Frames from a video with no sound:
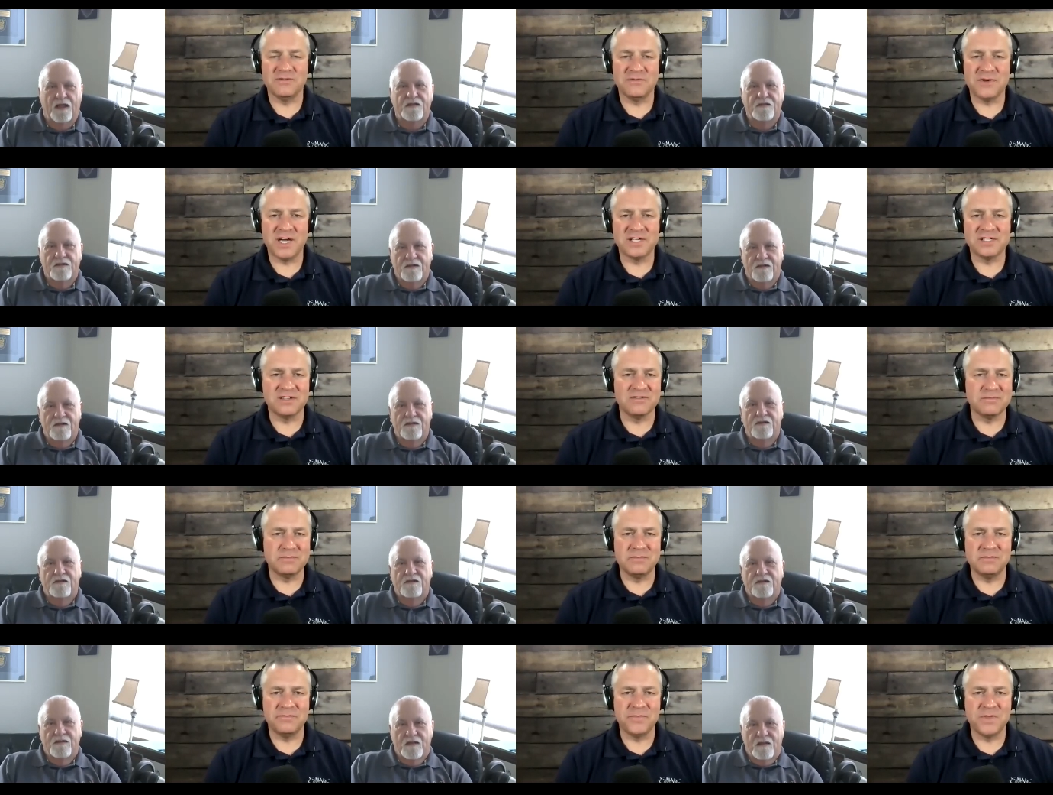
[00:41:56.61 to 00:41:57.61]
Speaker 1: the effects of,
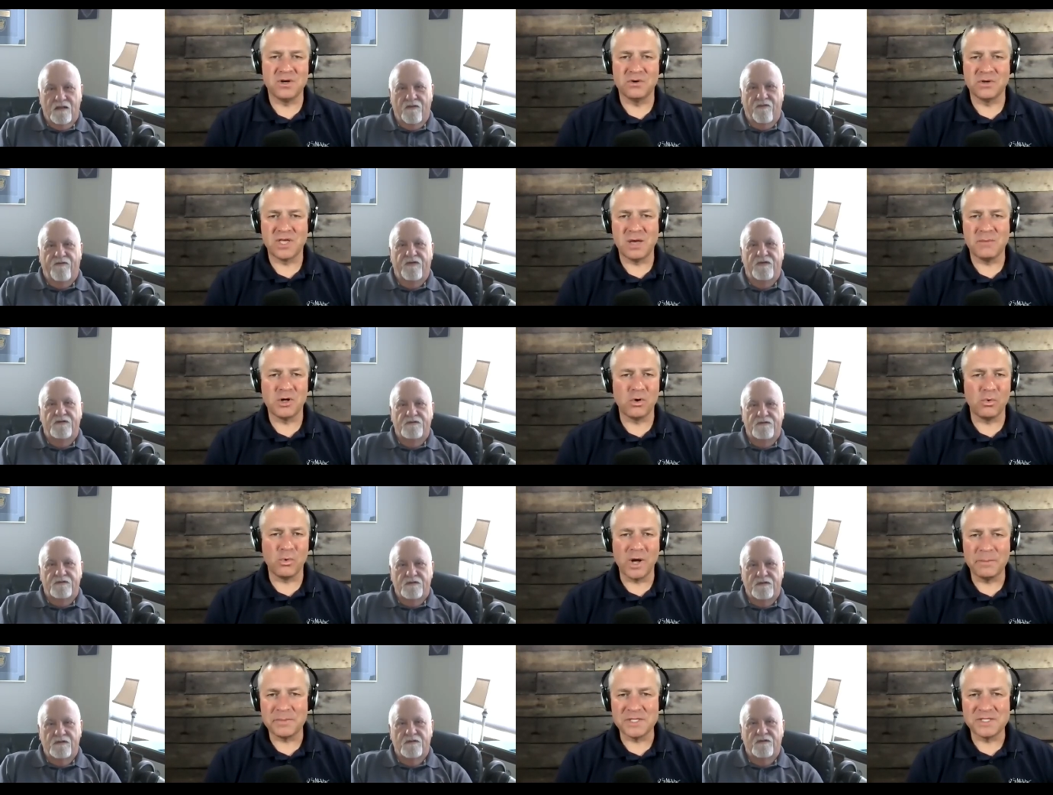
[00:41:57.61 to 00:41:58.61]
you know, chemical
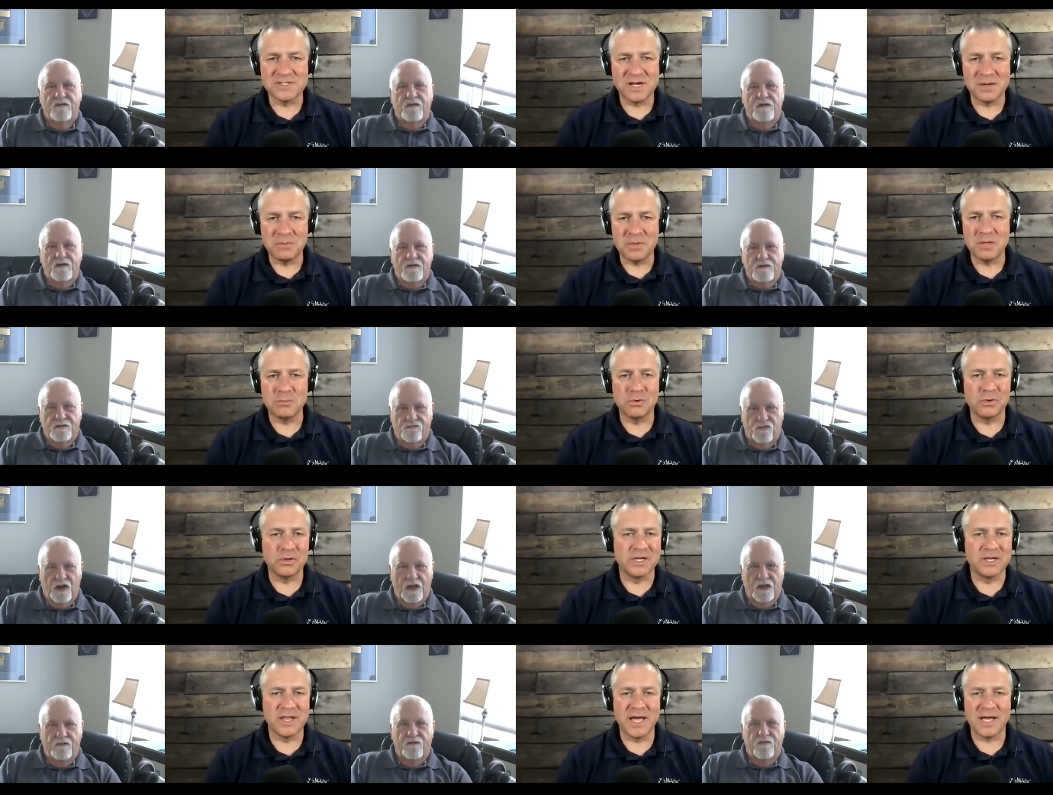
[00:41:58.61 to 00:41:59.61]
weapons on people
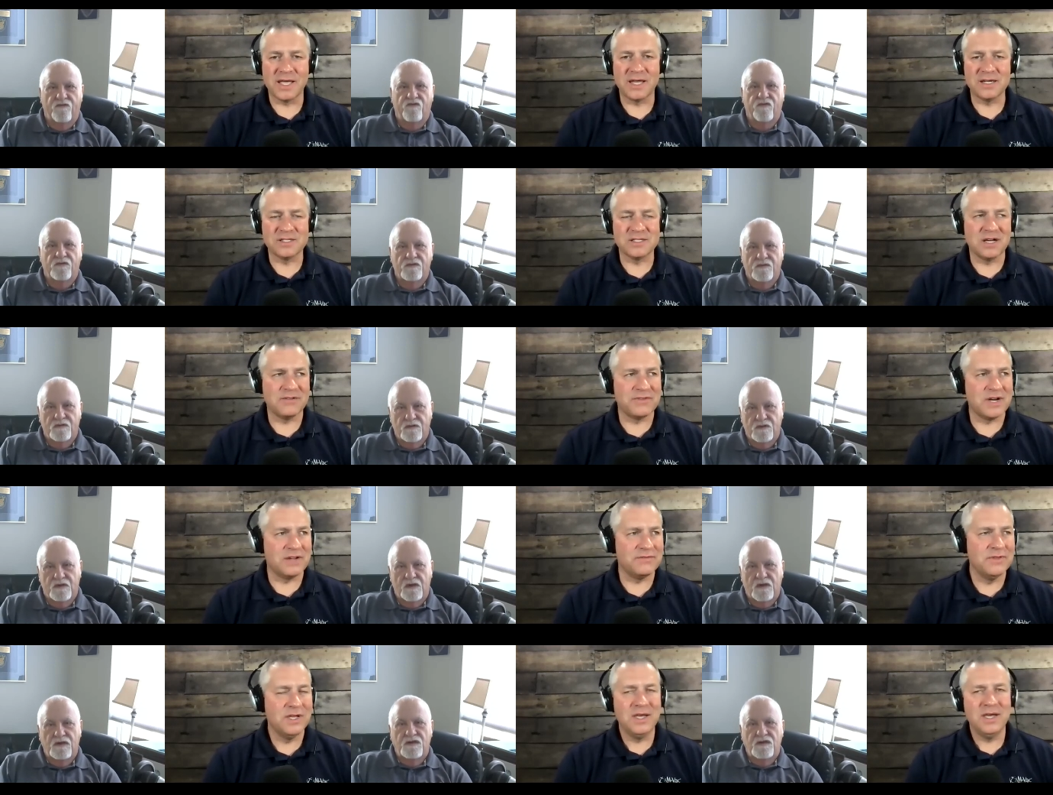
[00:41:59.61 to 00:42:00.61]
right. and that kind of stuff. And
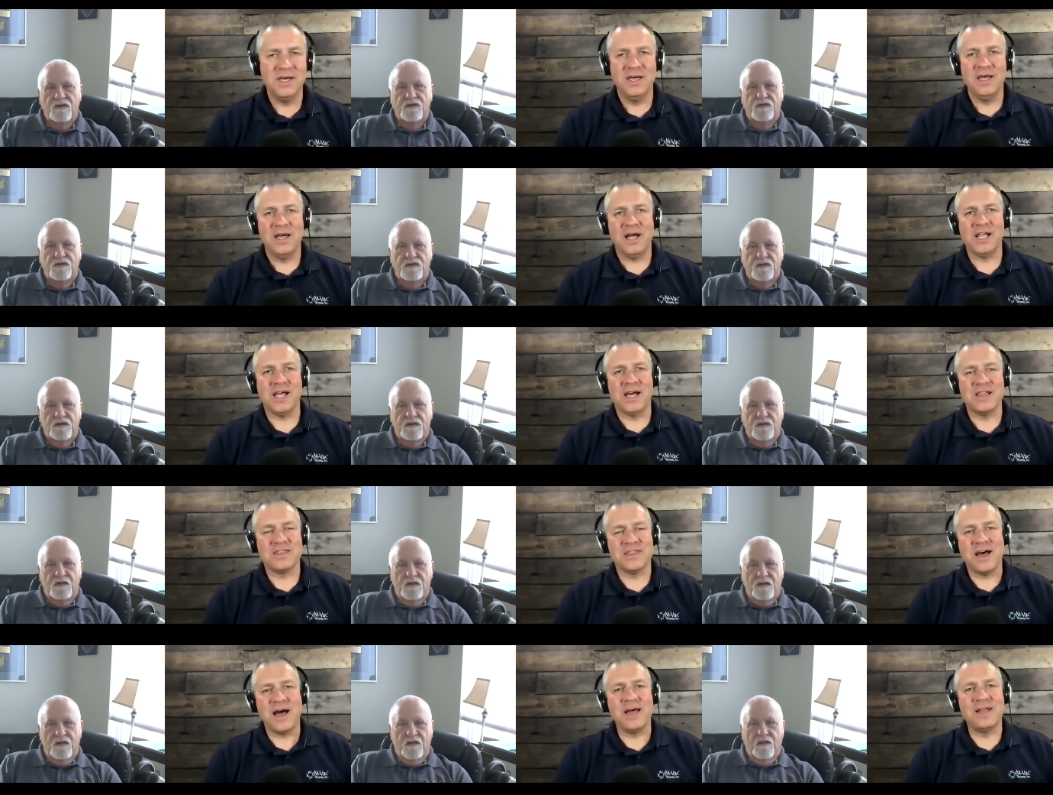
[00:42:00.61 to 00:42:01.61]
I, I, I
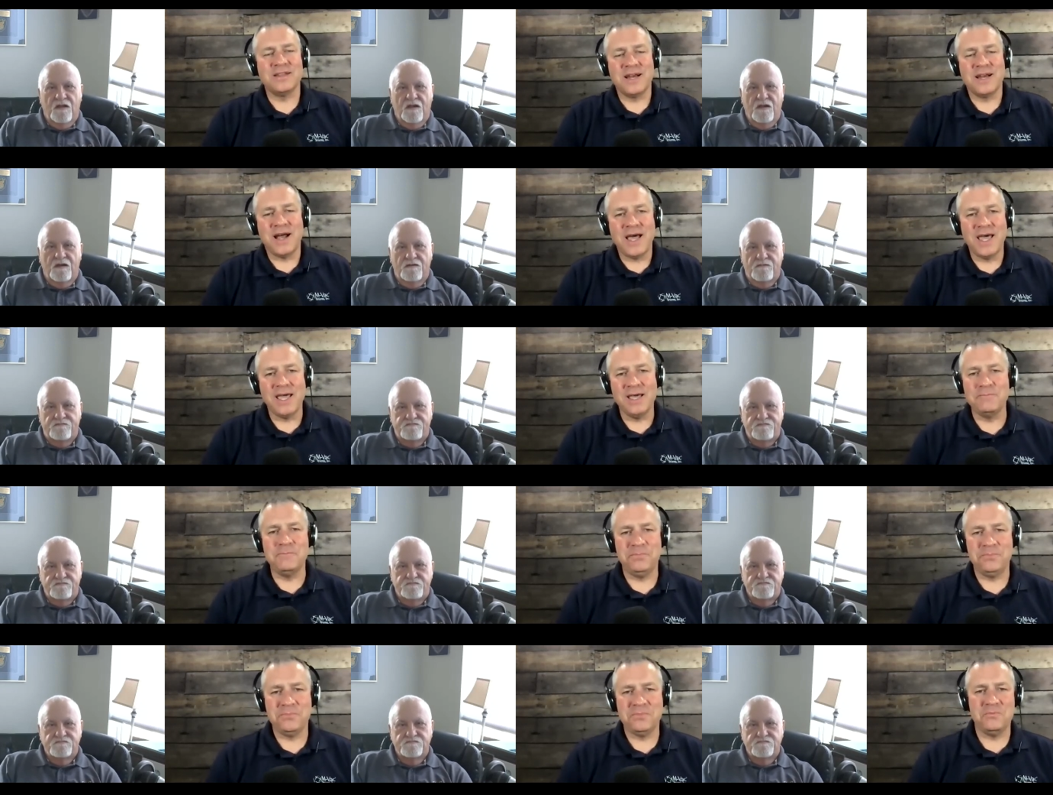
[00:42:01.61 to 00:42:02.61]
thought that I
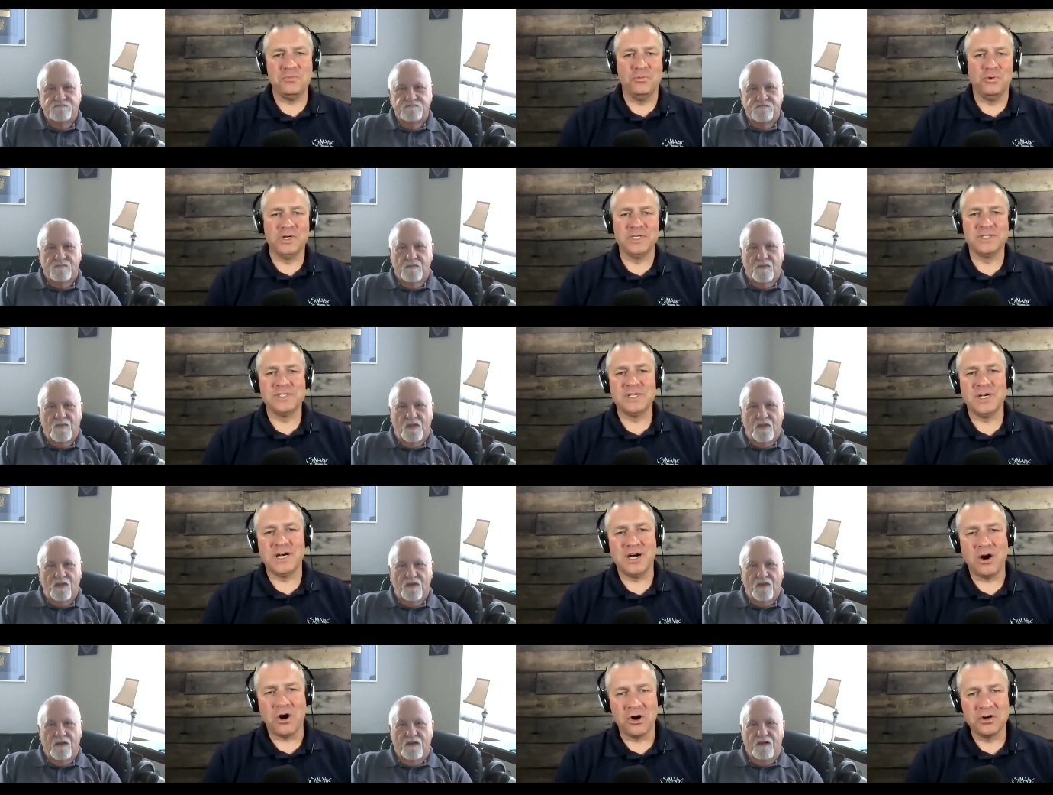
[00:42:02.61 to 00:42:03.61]
was
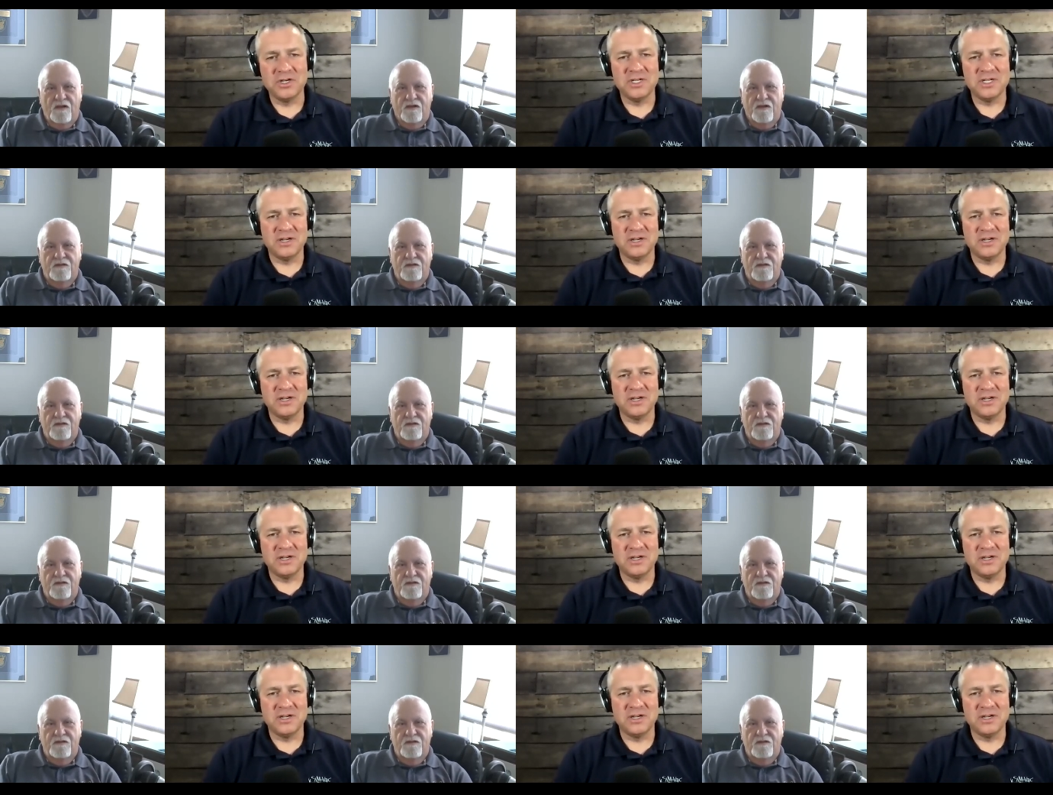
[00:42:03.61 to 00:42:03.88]
uh, hardened